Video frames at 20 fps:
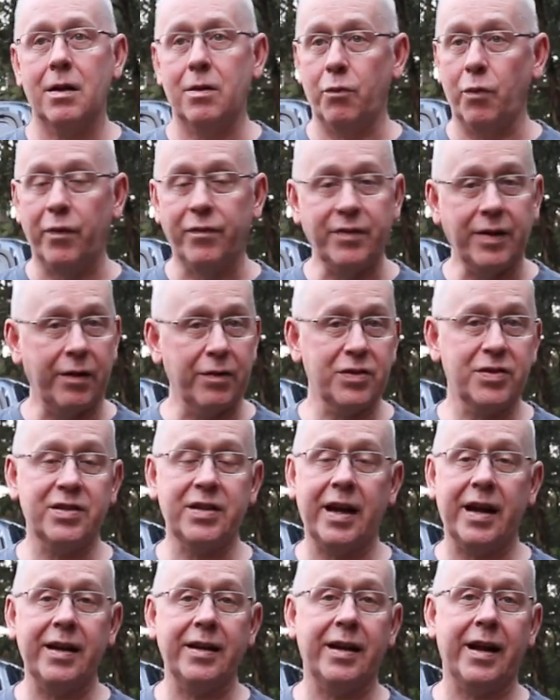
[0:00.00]
We've never
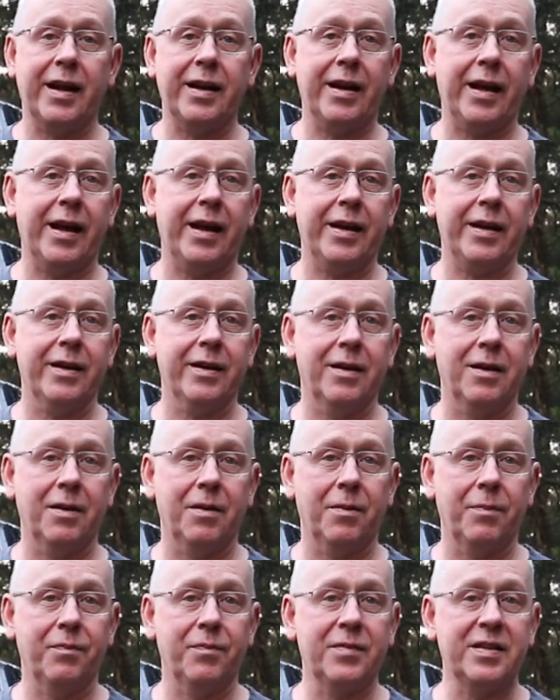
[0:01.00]
stayed at a
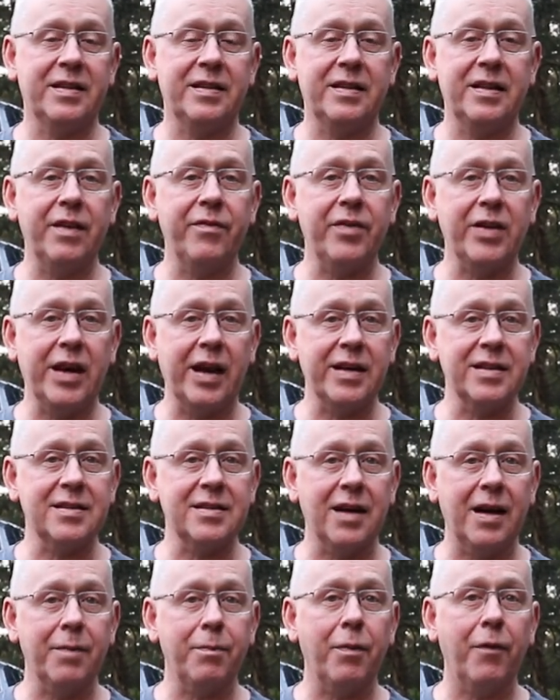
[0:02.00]
TVA
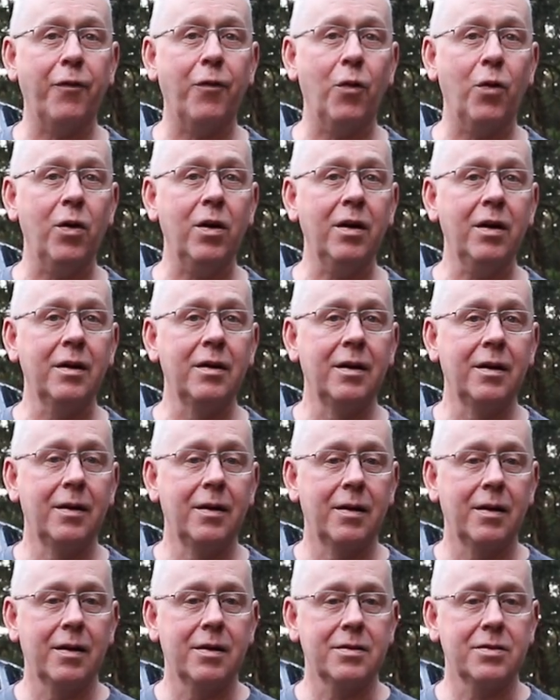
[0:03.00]
site before.
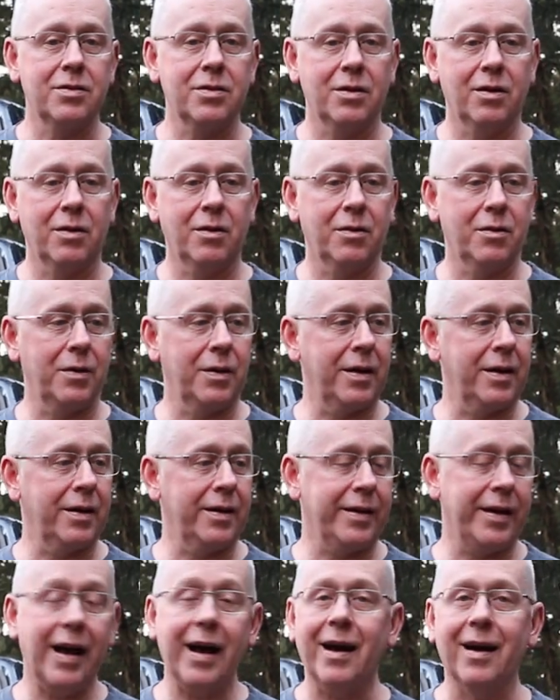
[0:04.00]
So
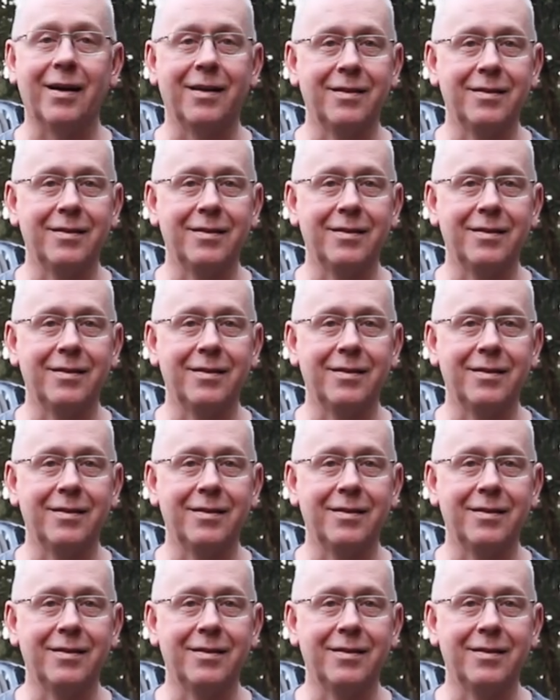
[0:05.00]
yeah.